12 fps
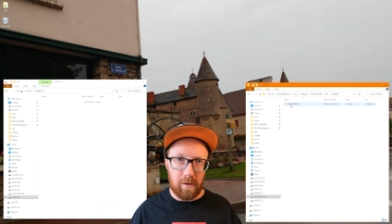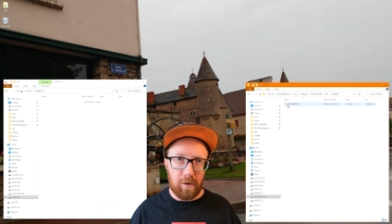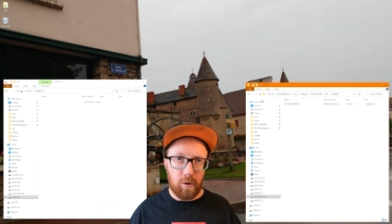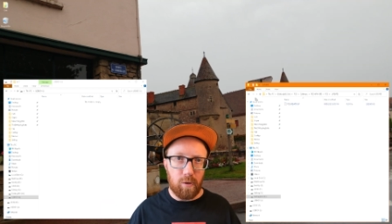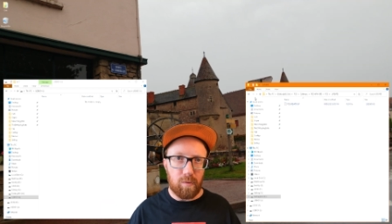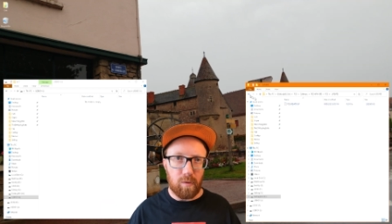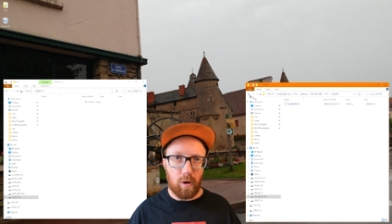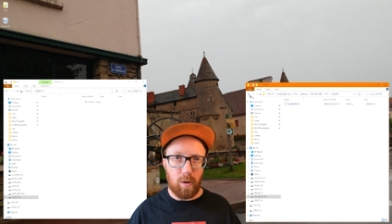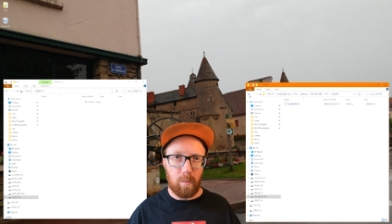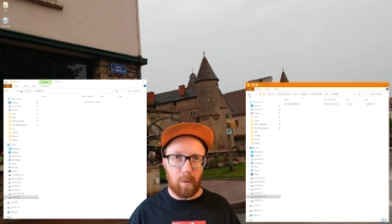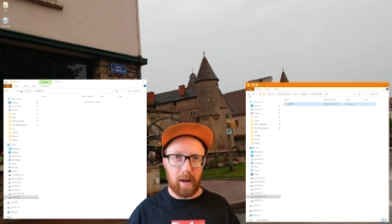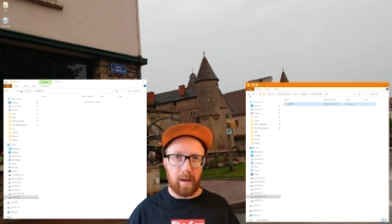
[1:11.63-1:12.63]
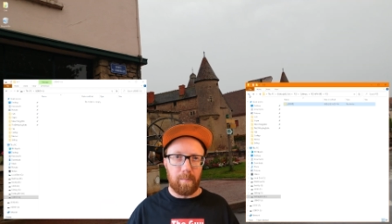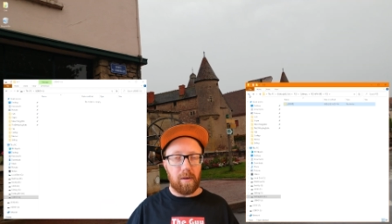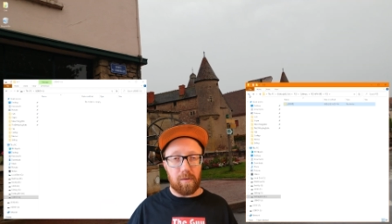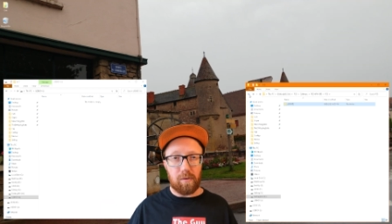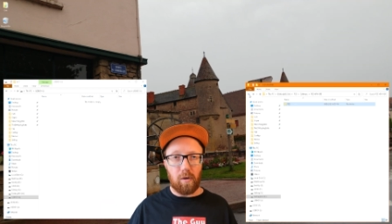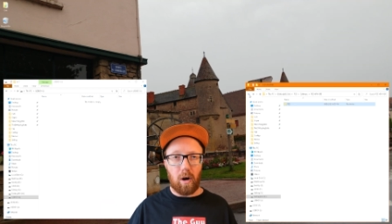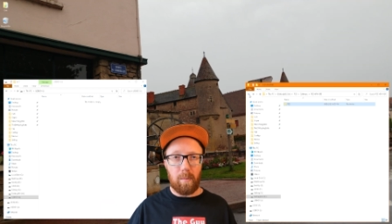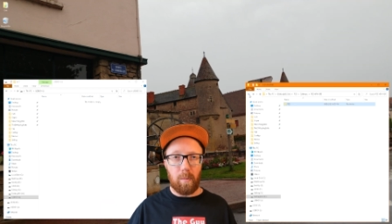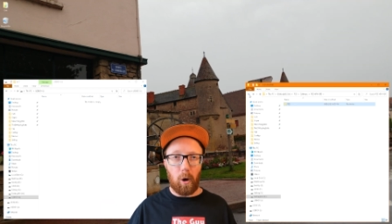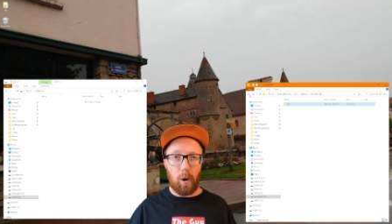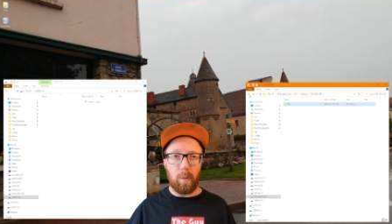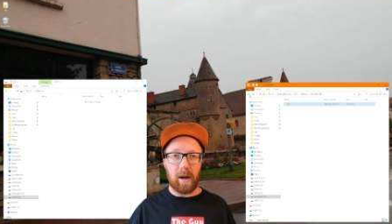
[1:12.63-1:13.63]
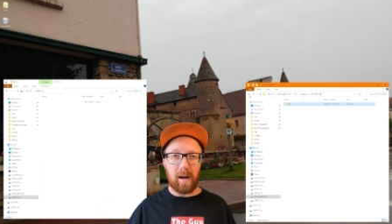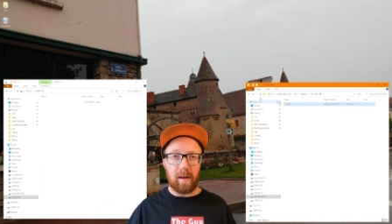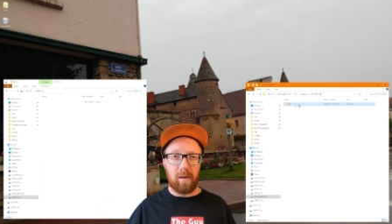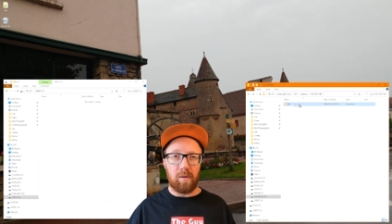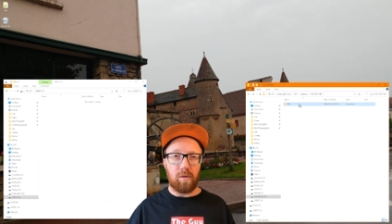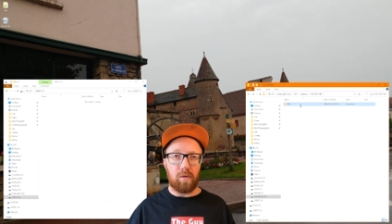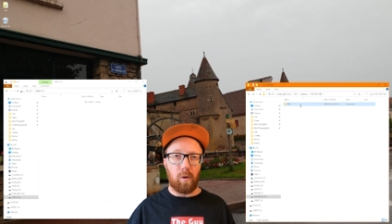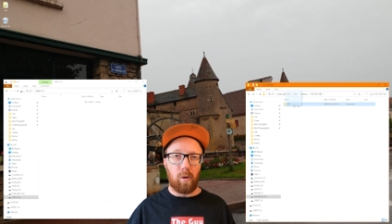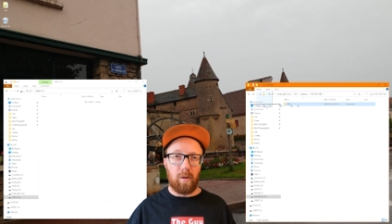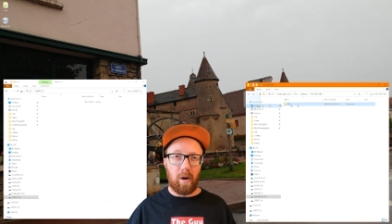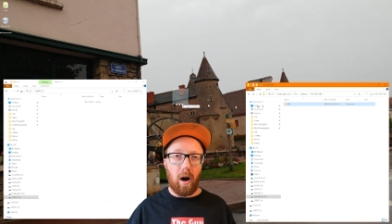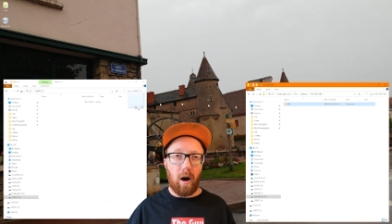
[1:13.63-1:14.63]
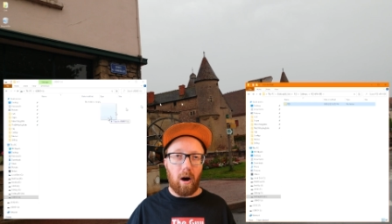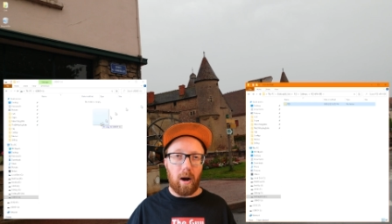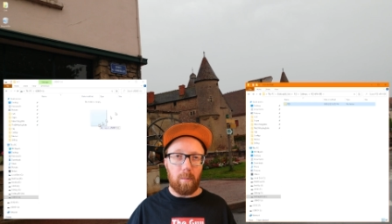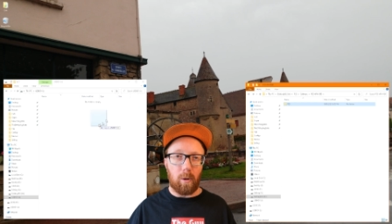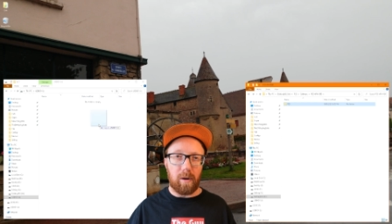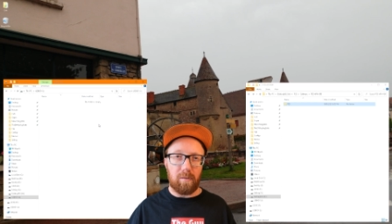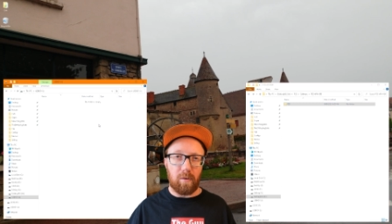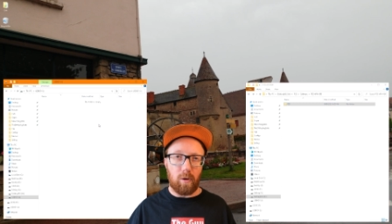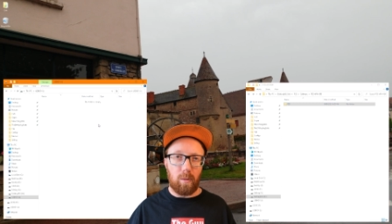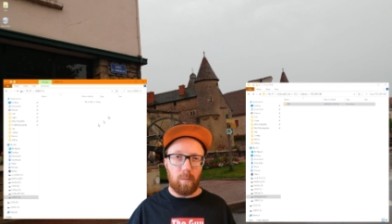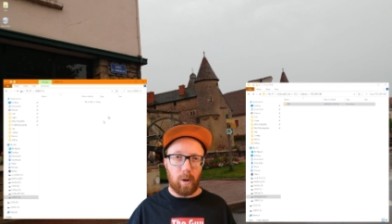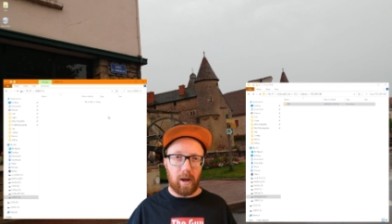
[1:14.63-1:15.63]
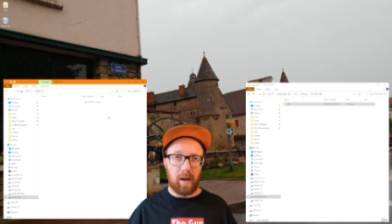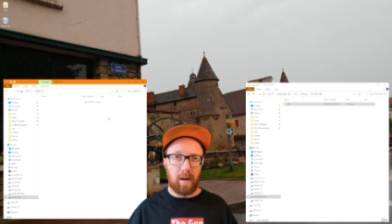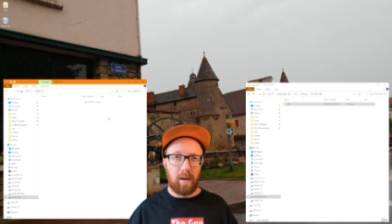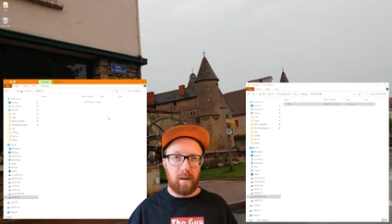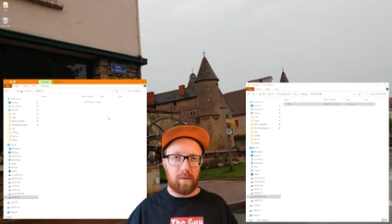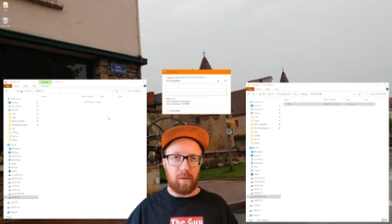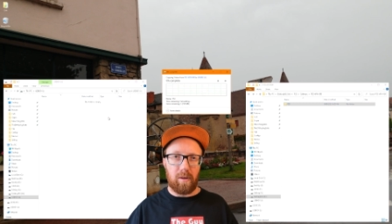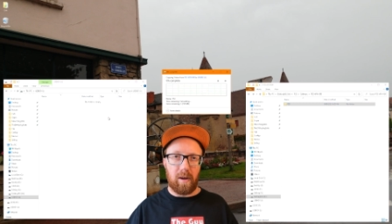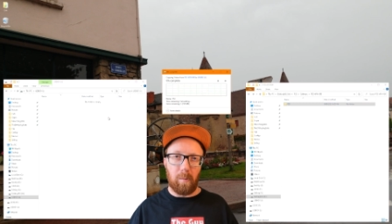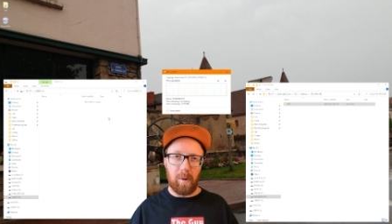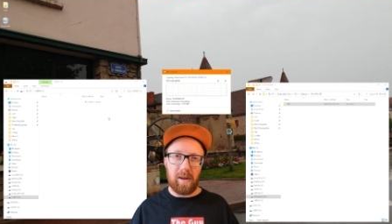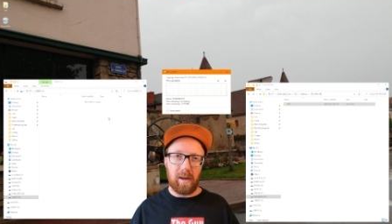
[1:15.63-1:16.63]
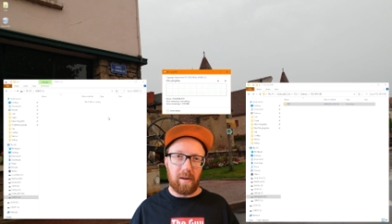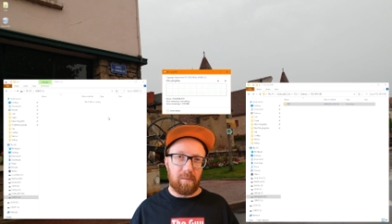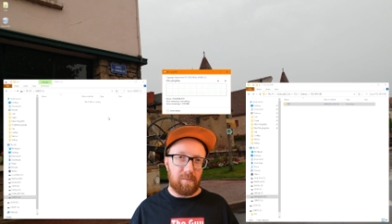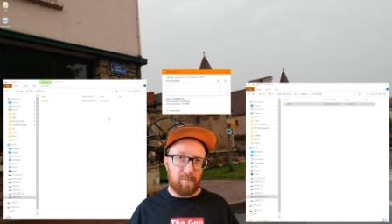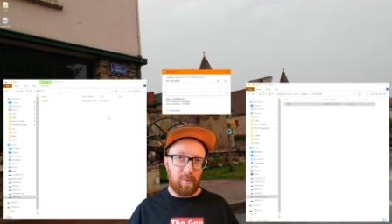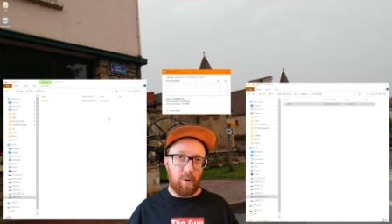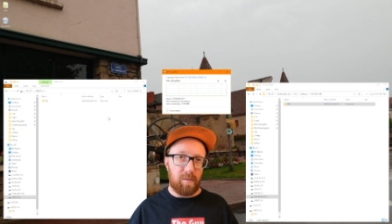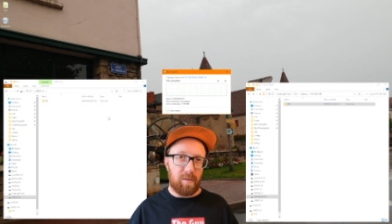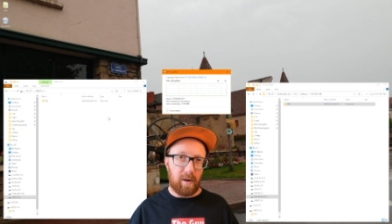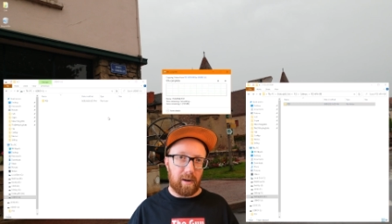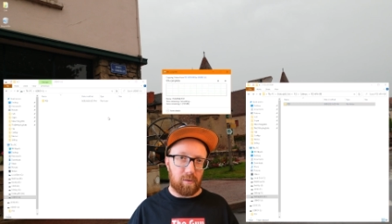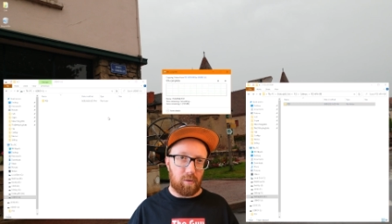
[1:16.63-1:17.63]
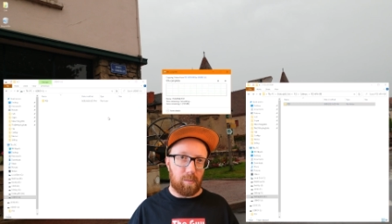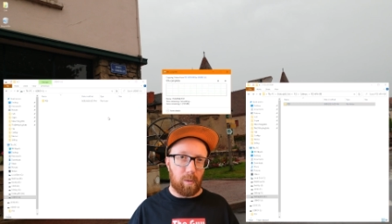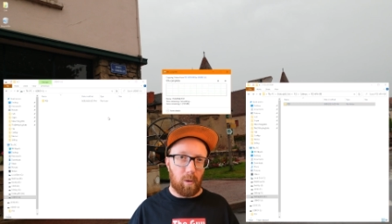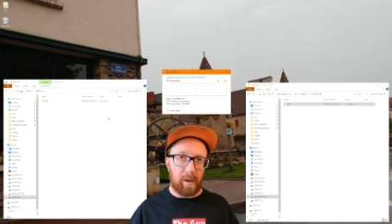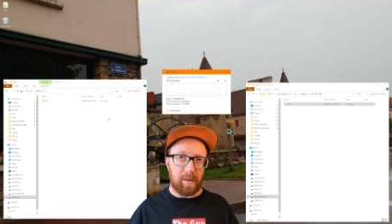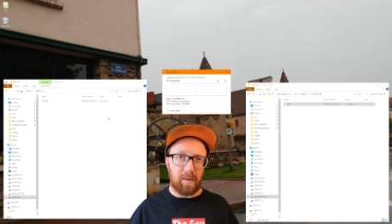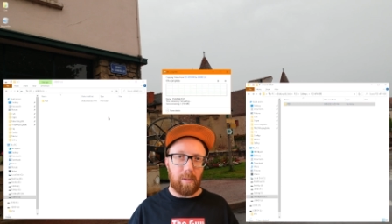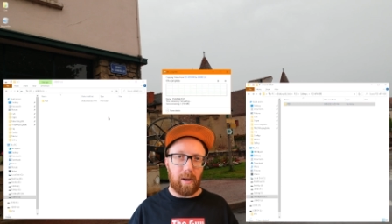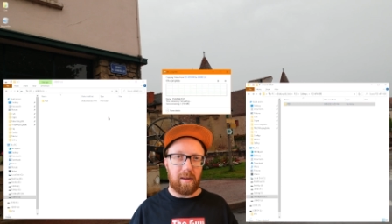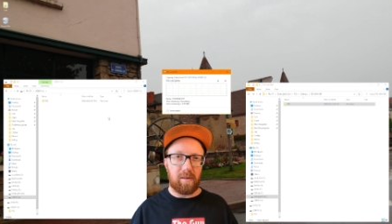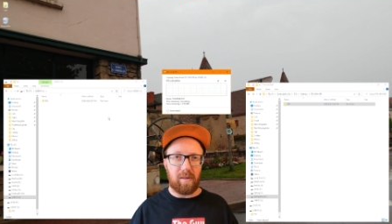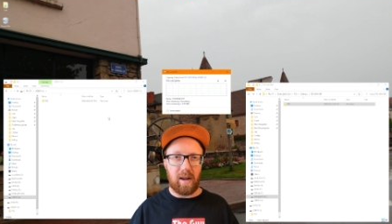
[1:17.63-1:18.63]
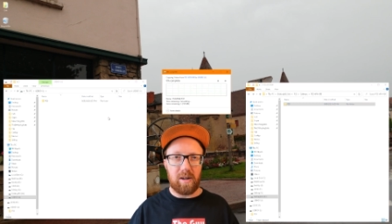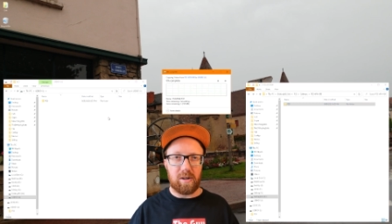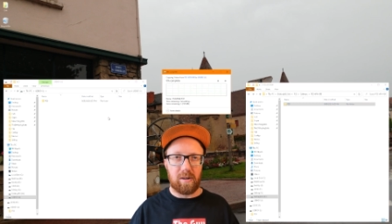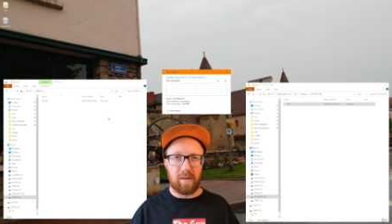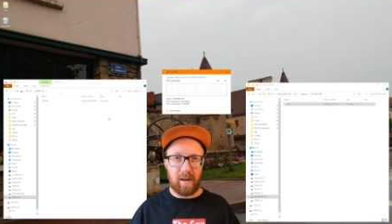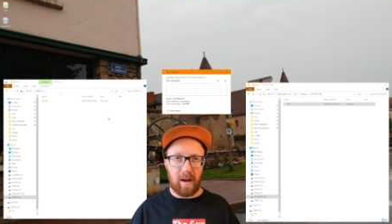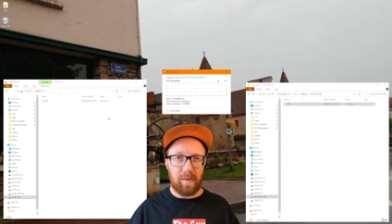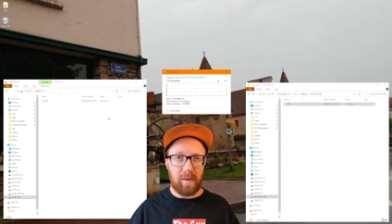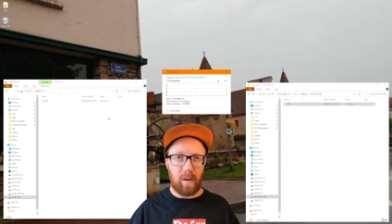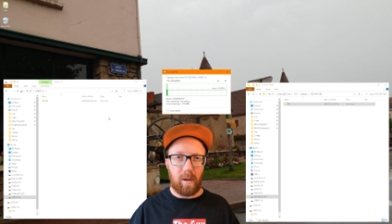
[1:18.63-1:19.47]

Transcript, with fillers: a new firmware. This time though we're going to install the hybrid firmware so that we can further exploit the PlayStation down the